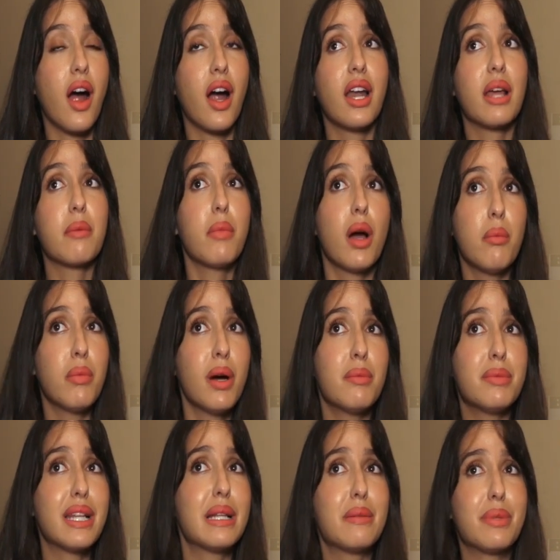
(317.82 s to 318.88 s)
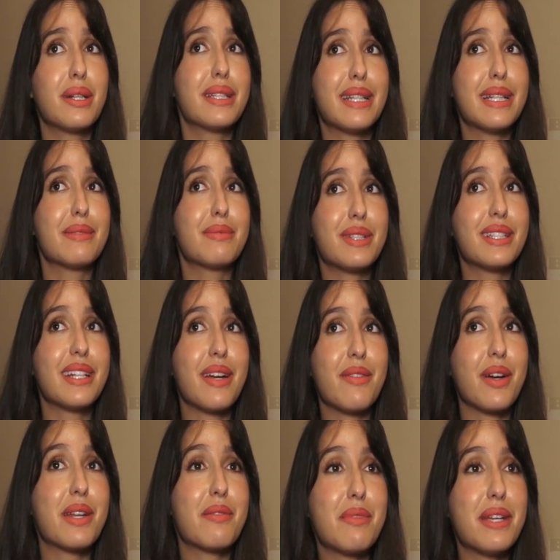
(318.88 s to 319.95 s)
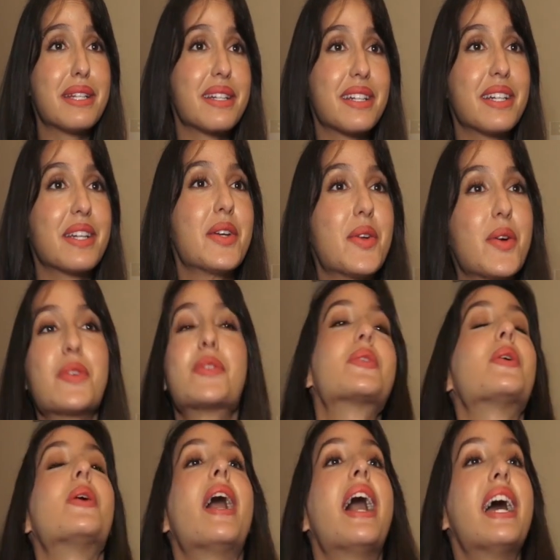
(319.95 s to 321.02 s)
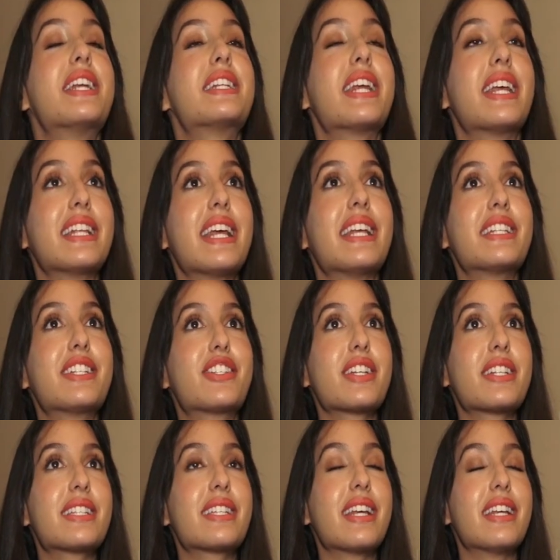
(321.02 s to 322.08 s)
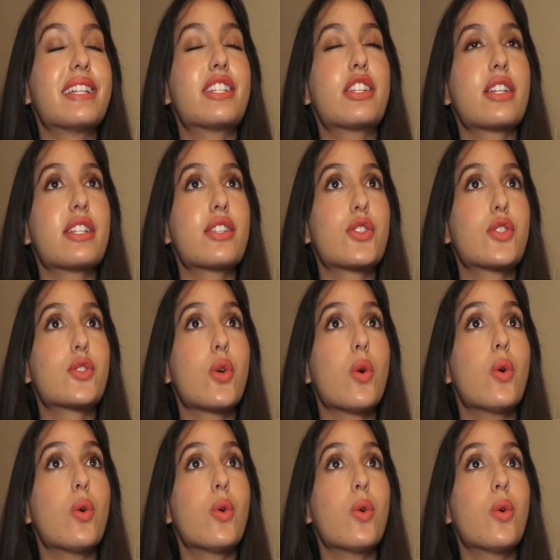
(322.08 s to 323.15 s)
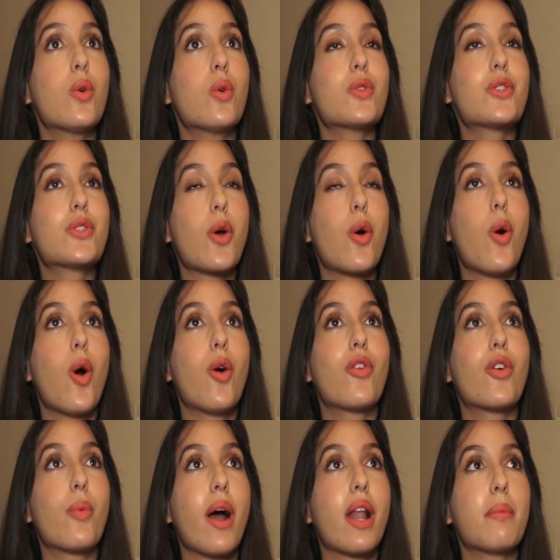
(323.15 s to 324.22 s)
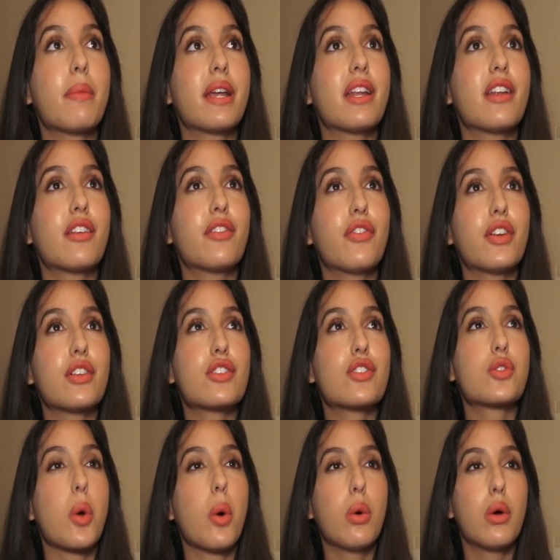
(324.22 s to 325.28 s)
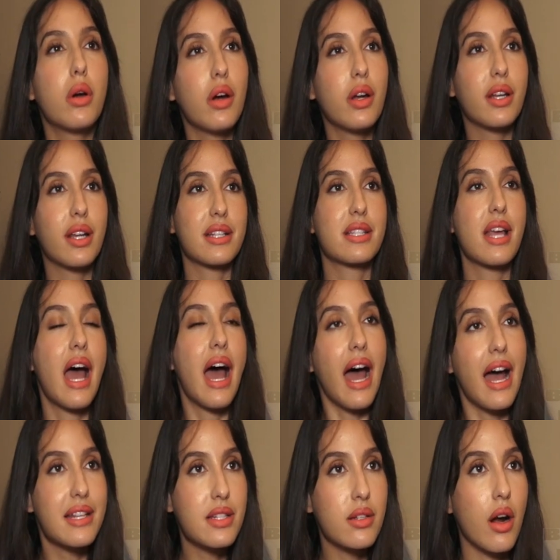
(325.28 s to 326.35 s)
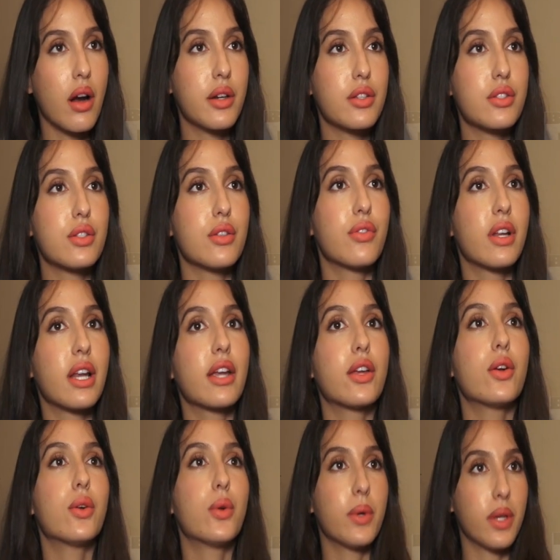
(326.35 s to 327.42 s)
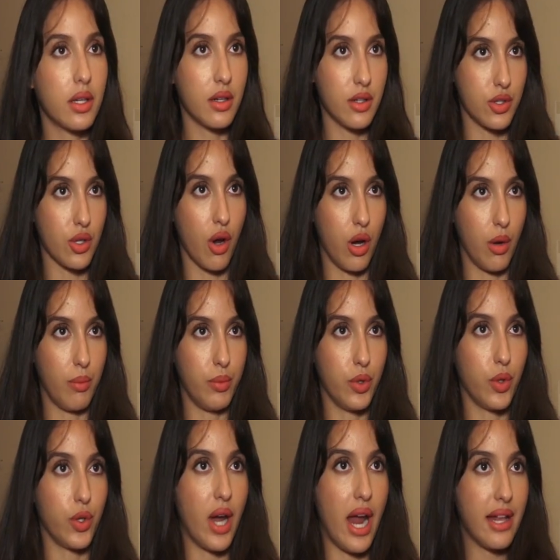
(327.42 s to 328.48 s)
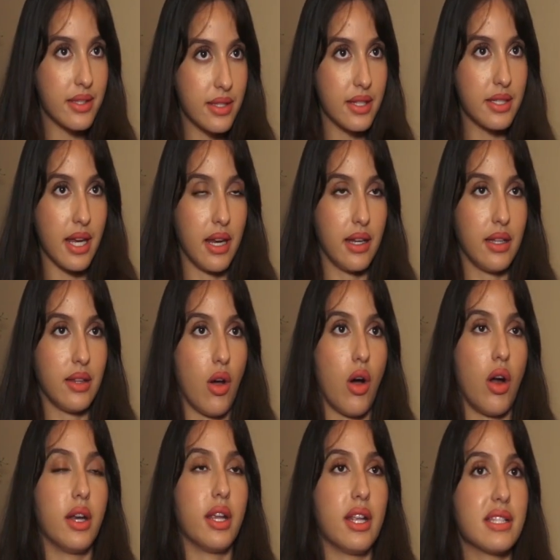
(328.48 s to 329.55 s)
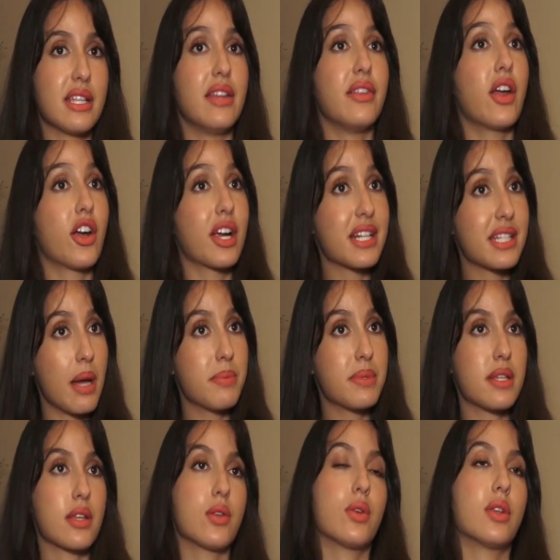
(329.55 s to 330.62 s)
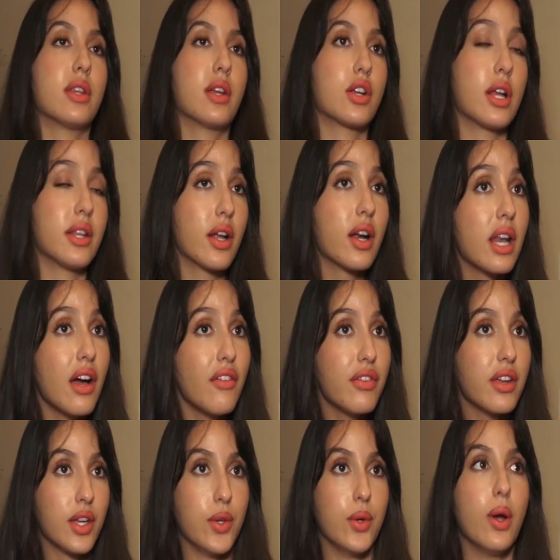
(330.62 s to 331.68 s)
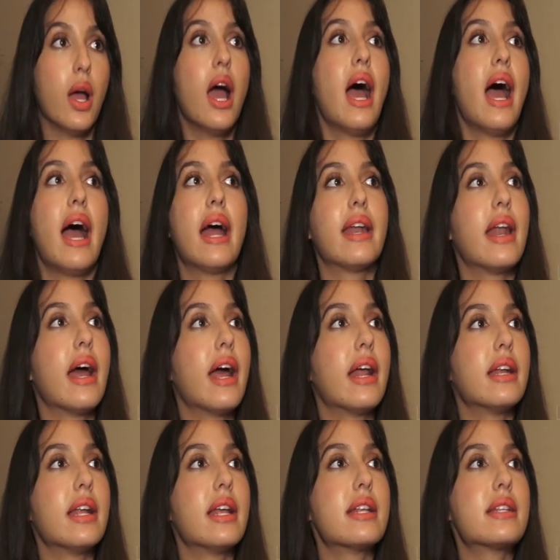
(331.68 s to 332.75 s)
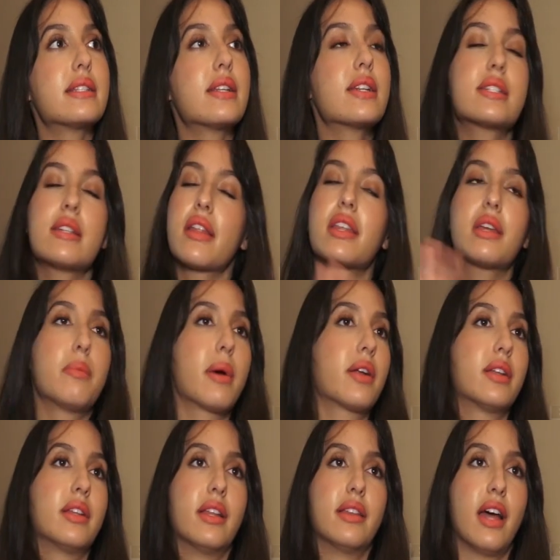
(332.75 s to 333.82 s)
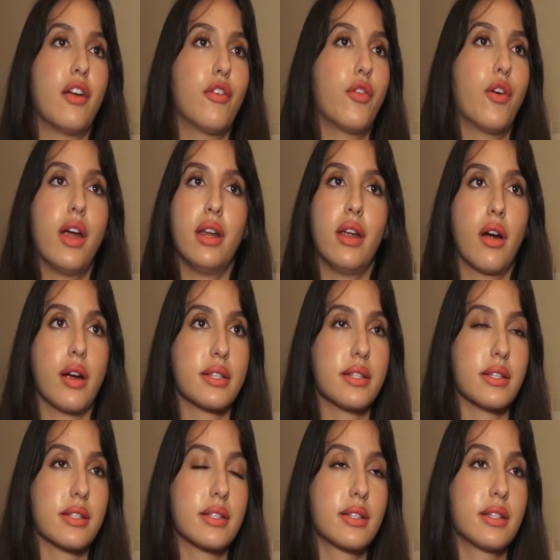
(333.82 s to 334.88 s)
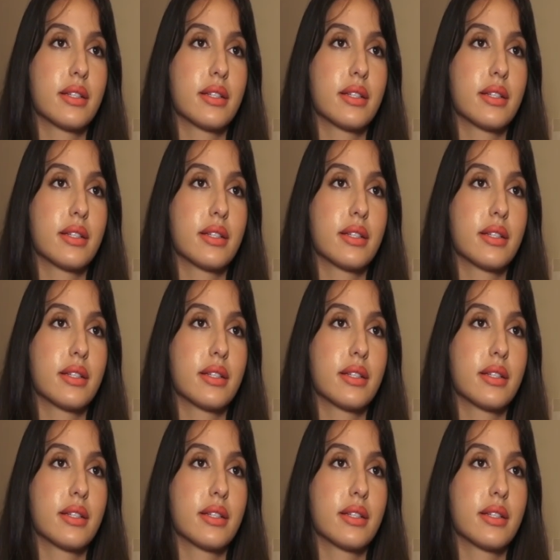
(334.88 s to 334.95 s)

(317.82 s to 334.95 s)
are like mom mom dilbar dilbar i want to meet her you know so it, it's just it's just so so overwhelming and it feels so good because as an artist you feel like you're doing your job you know you're entertaining the audience and they're accepting you and they're they're loving you and and there's nothing better than that for any artist